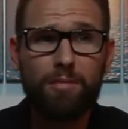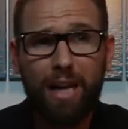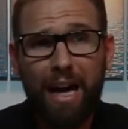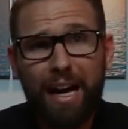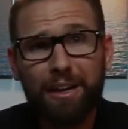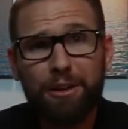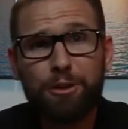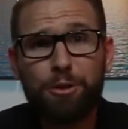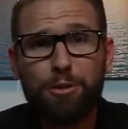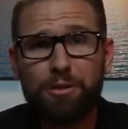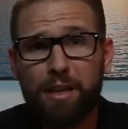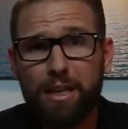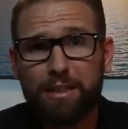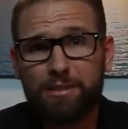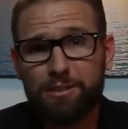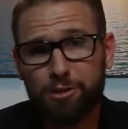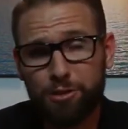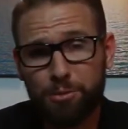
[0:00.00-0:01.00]
how to do
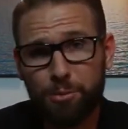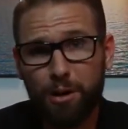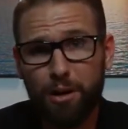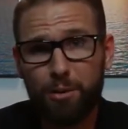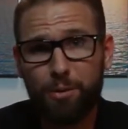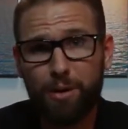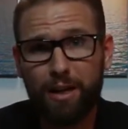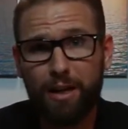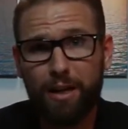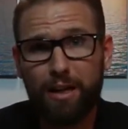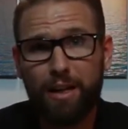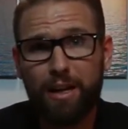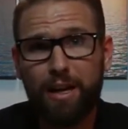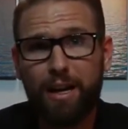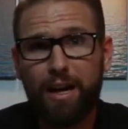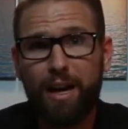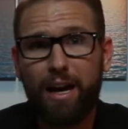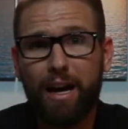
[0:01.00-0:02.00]
things the smart way,
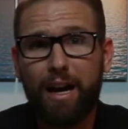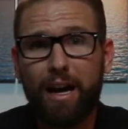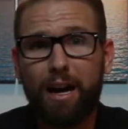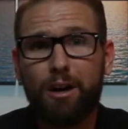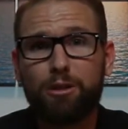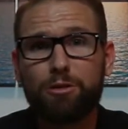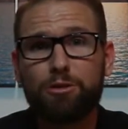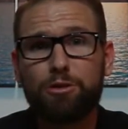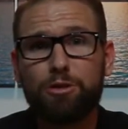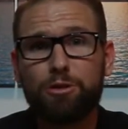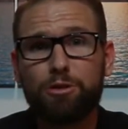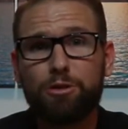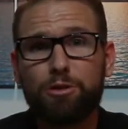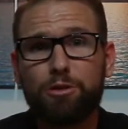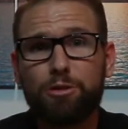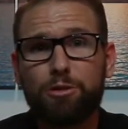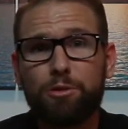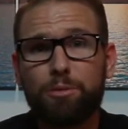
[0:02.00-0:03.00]
how
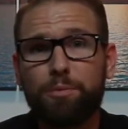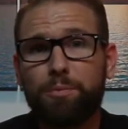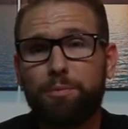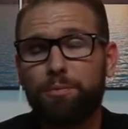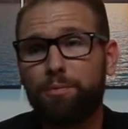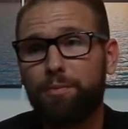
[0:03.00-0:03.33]
to